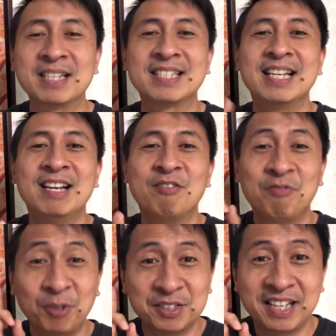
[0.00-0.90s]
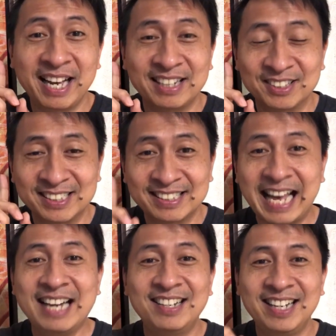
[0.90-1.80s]
plus Full Tank on
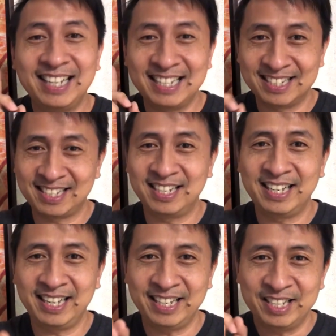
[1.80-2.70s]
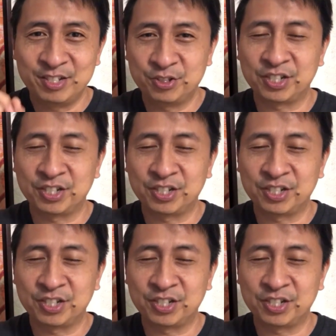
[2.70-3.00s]
Saturday and Sunday,